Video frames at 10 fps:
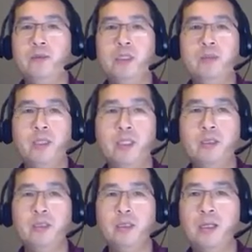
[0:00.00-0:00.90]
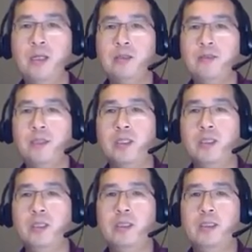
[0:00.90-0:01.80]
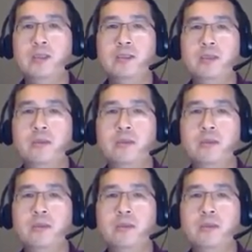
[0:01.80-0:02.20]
So maybe you can have customer